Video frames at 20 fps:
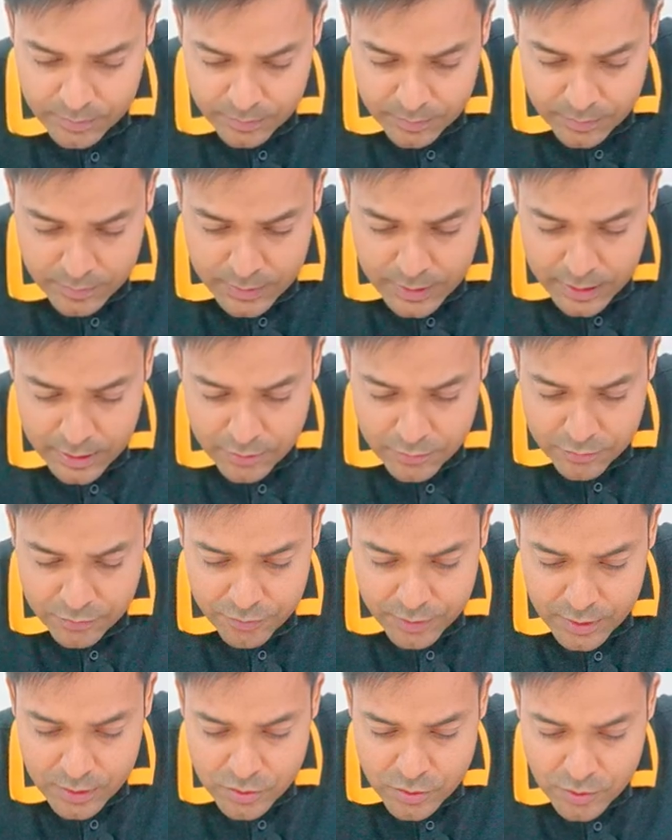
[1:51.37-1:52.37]
Then
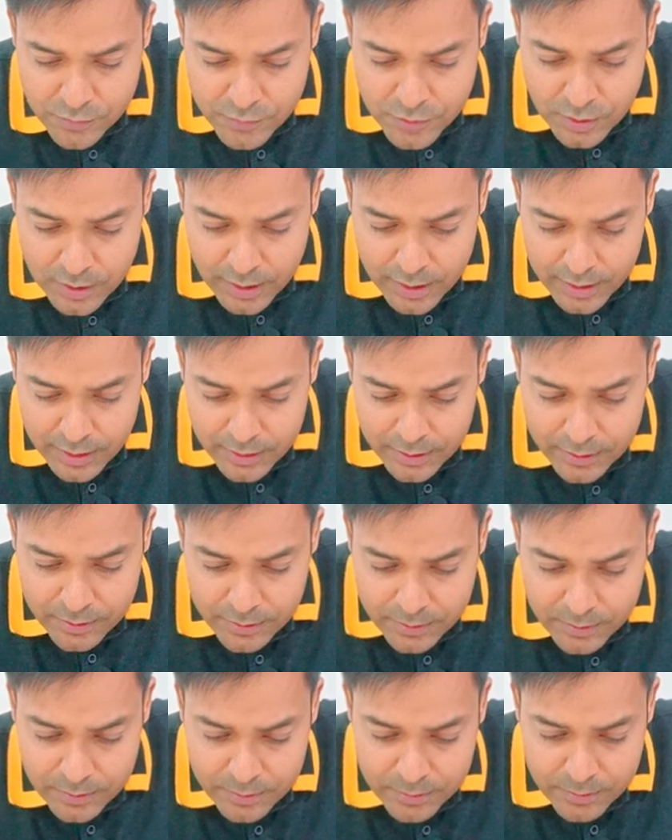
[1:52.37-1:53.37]
1st of July
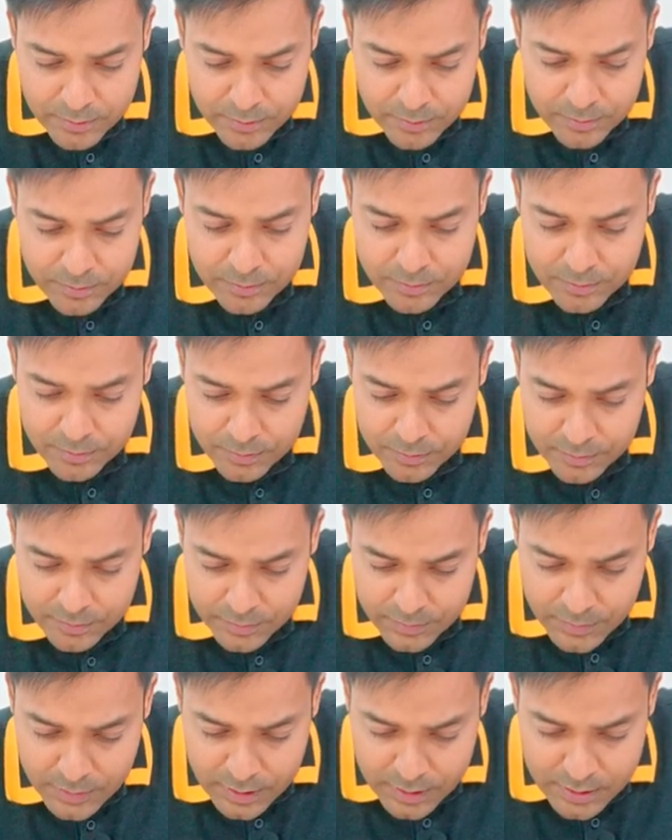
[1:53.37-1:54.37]

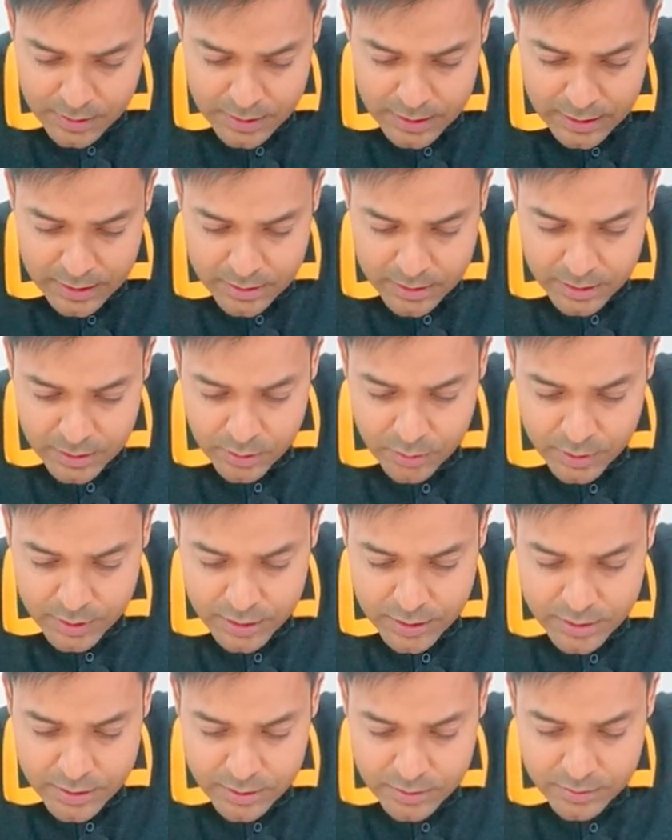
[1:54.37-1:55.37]
60
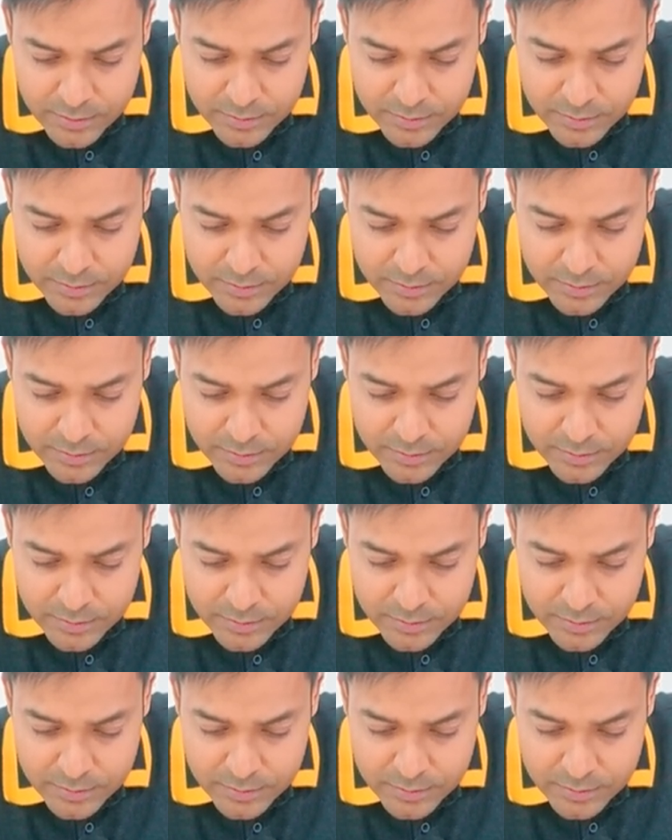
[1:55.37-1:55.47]
units